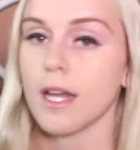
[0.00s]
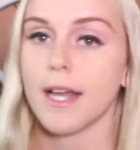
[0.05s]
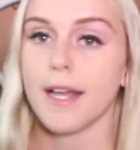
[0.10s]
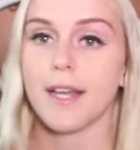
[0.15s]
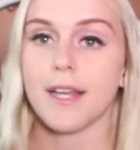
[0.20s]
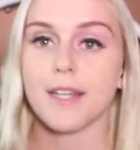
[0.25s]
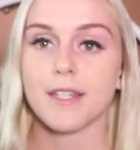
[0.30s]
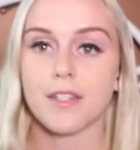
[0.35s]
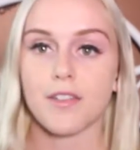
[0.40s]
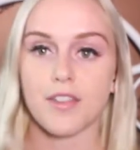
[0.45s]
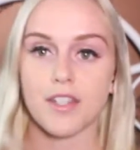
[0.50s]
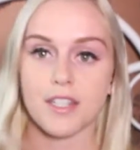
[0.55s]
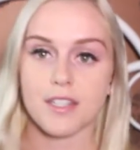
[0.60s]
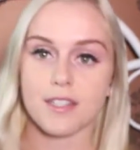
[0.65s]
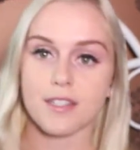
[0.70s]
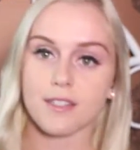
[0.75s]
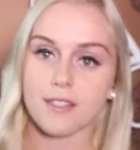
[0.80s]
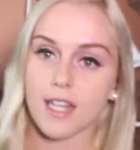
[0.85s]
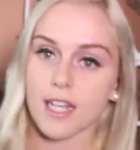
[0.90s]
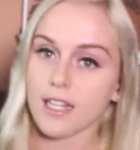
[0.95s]
And the
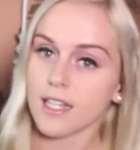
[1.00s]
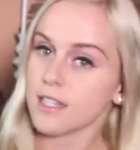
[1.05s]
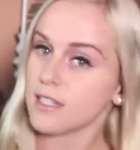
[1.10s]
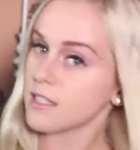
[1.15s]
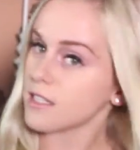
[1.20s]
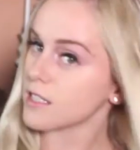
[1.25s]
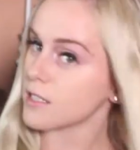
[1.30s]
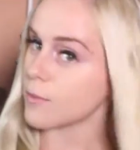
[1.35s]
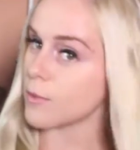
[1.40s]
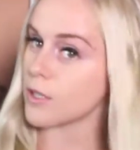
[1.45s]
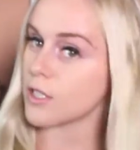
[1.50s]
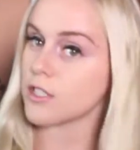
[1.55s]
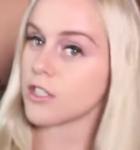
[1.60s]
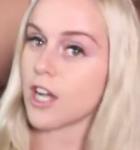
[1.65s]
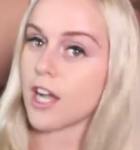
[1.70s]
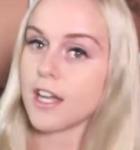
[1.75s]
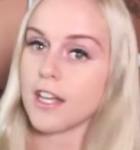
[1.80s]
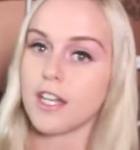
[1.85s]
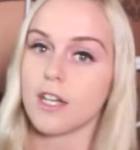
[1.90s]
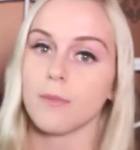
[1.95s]
second splurge
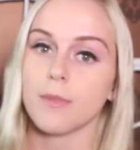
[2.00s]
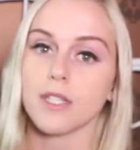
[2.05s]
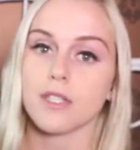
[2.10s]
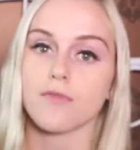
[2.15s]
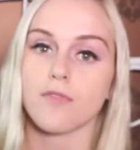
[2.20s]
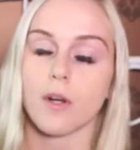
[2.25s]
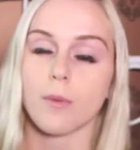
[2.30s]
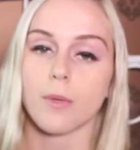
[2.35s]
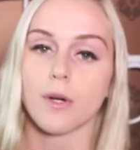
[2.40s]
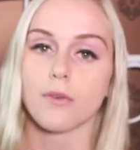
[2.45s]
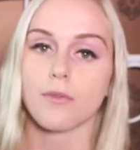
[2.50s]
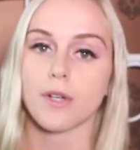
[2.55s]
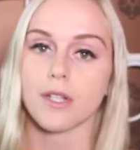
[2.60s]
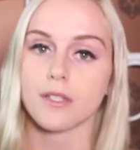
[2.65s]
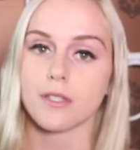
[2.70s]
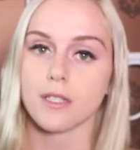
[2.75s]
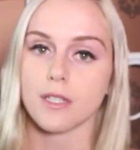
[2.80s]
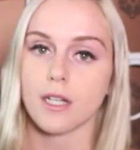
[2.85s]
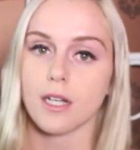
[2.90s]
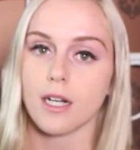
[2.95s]
item is from
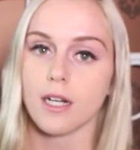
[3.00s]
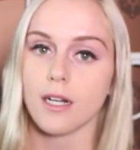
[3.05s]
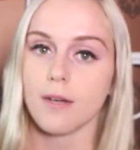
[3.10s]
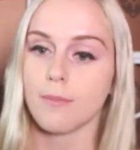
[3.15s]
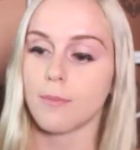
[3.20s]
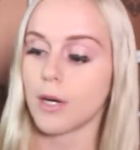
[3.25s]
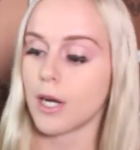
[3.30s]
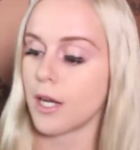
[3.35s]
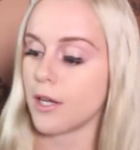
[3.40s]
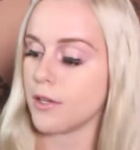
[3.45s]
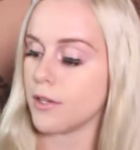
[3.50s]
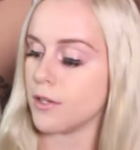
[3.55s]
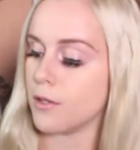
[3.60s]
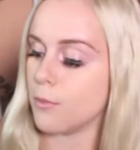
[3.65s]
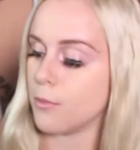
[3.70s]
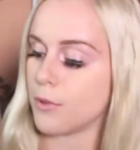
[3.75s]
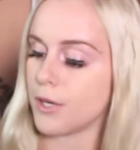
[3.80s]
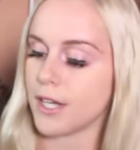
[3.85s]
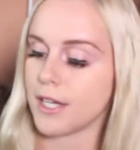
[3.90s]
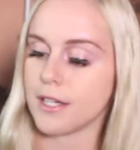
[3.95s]
Aritzia by the
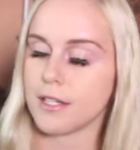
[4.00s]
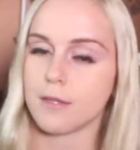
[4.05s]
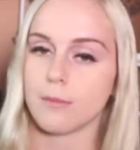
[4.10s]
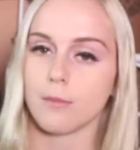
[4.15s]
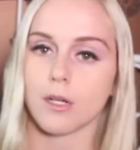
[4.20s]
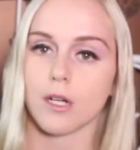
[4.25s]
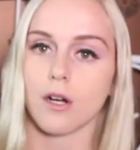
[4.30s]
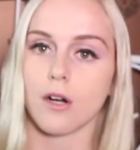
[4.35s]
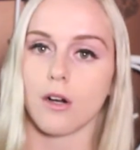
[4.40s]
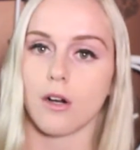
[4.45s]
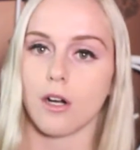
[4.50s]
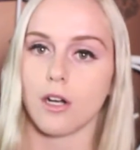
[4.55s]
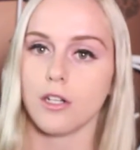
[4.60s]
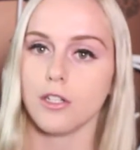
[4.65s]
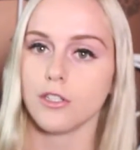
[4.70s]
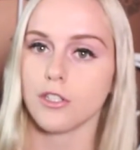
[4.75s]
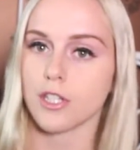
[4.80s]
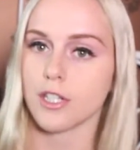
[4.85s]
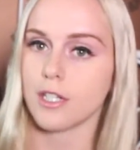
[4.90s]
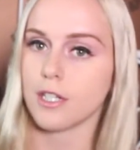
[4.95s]
brand
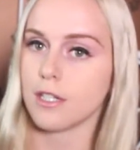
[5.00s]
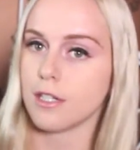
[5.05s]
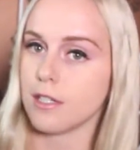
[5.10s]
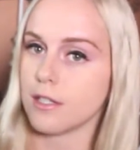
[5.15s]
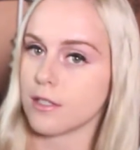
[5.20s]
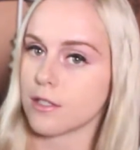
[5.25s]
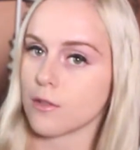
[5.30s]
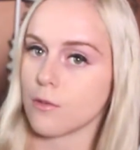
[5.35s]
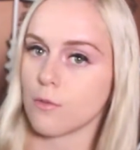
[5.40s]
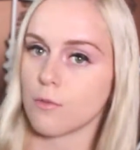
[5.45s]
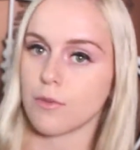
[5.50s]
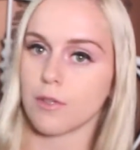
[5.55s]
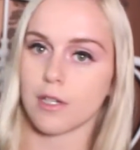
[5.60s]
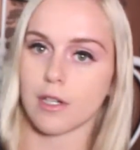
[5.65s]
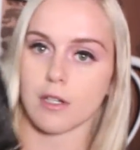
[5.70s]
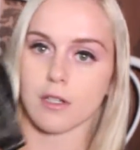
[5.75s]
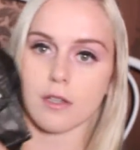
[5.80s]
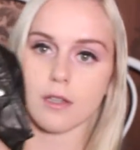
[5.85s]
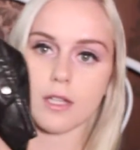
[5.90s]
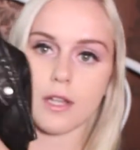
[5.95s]
Mackage, and it is
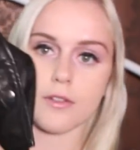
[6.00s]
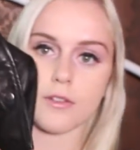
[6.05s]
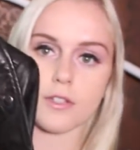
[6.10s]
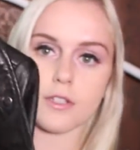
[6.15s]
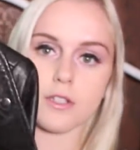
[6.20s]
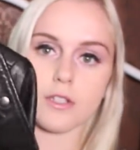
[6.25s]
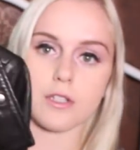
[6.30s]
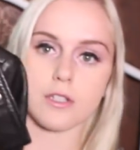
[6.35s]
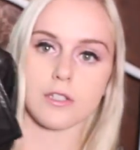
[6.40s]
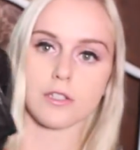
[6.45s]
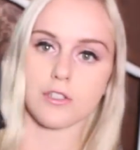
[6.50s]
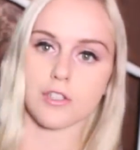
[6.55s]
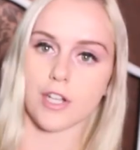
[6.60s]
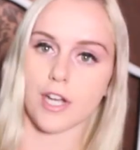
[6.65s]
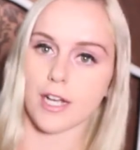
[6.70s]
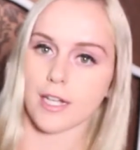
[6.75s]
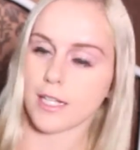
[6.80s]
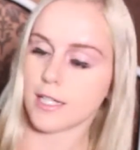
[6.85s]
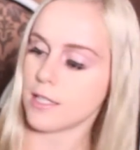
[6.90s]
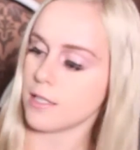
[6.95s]
their leather
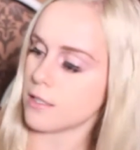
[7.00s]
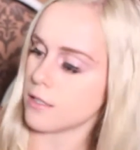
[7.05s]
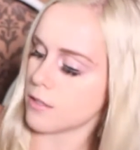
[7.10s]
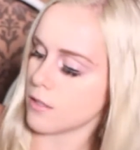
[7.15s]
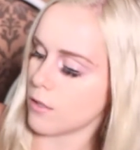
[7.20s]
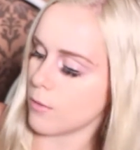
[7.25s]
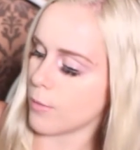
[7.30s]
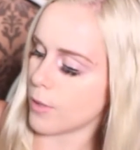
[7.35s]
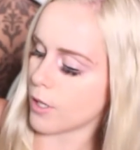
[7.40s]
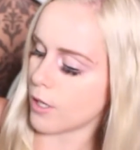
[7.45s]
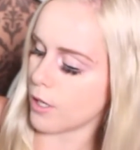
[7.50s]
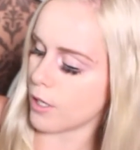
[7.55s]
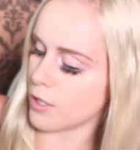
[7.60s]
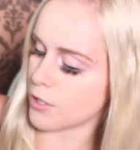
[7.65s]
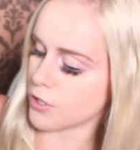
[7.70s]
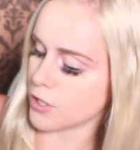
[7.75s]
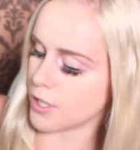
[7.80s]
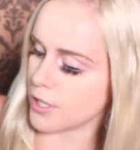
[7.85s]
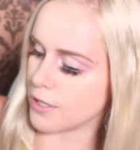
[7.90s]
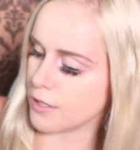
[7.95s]
jacket. So
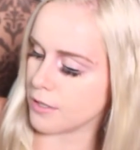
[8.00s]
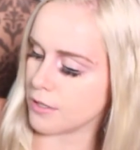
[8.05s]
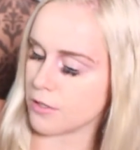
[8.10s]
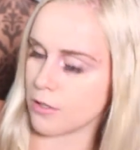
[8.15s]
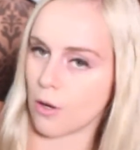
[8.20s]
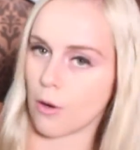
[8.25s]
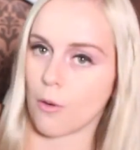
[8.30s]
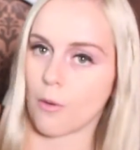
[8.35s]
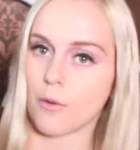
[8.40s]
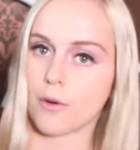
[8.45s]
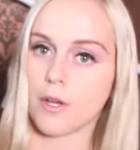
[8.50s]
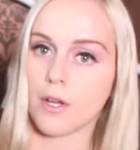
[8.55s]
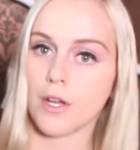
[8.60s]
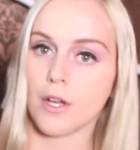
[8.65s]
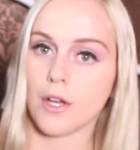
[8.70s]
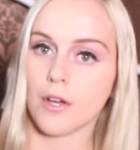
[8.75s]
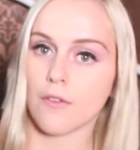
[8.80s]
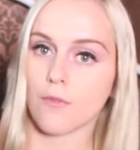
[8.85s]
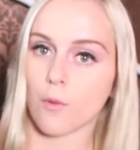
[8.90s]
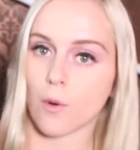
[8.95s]
Mackage is known
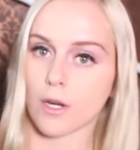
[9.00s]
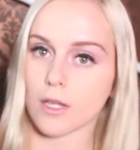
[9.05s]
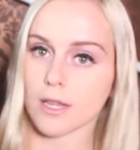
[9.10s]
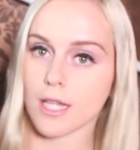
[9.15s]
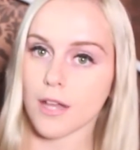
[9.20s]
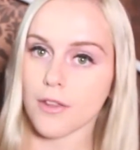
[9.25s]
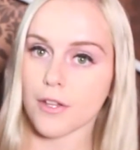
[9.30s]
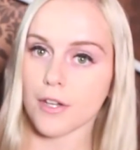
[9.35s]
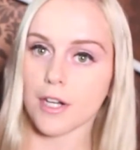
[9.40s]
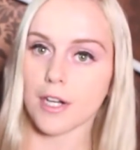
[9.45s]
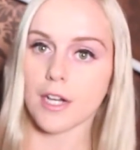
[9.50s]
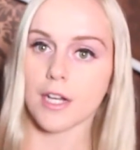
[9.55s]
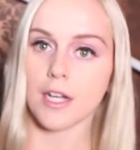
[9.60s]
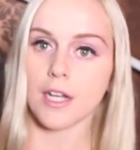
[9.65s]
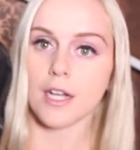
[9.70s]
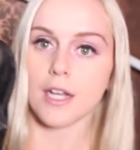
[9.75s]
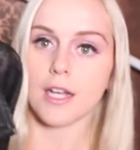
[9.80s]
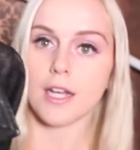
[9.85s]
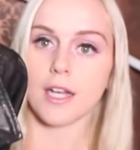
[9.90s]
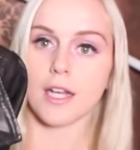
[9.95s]
for leather,
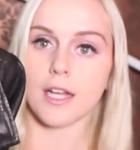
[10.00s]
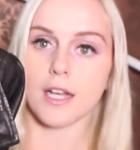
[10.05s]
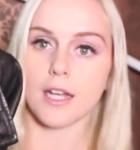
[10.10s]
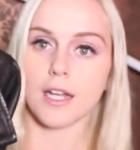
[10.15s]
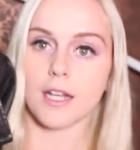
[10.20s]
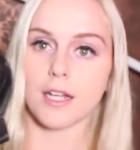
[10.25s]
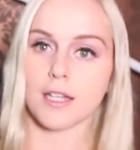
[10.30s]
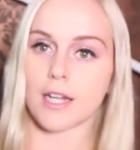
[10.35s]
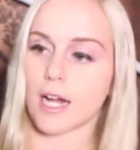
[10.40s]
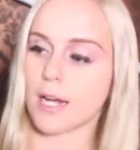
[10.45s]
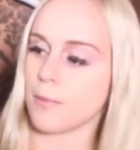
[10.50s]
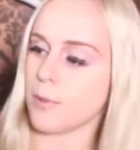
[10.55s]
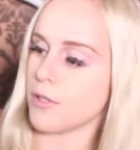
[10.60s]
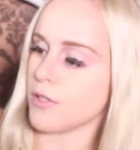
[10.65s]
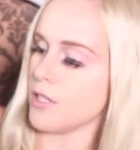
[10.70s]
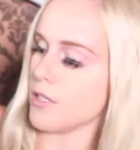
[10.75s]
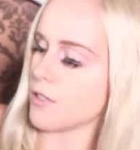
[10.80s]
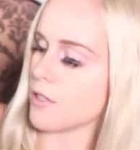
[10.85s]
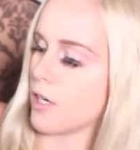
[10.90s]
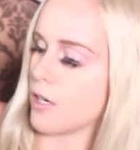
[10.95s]
and I
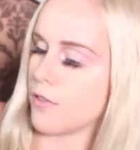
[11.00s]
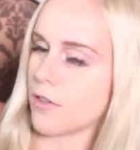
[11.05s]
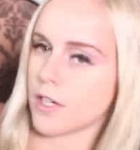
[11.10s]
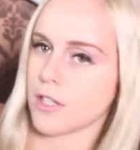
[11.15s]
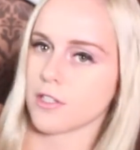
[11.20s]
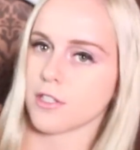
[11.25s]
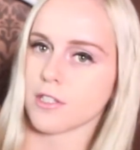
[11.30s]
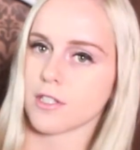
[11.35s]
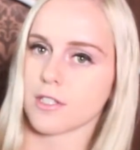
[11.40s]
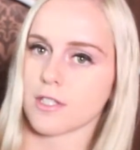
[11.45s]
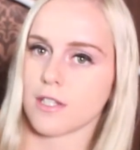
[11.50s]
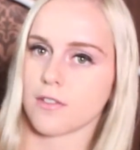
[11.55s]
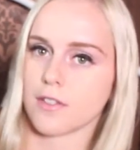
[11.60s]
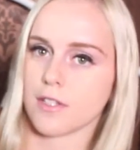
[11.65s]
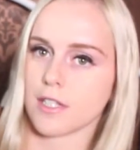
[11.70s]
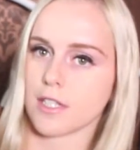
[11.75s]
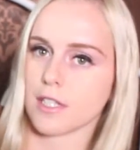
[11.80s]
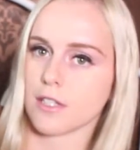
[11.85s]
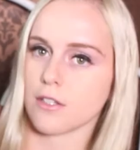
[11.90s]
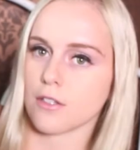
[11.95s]
put this scarf on just because I feel
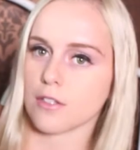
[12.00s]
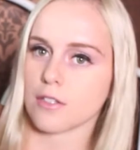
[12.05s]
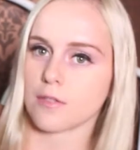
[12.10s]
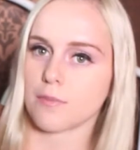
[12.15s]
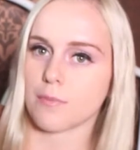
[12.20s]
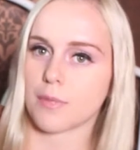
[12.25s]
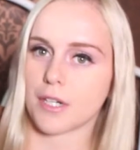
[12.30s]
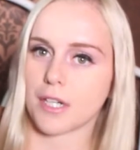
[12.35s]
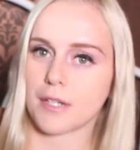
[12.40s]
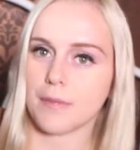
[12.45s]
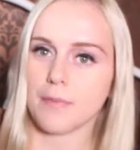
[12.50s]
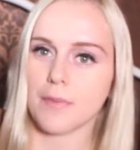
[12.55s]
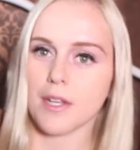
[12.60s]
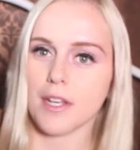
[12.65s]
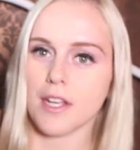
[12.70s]
like it looks pretty.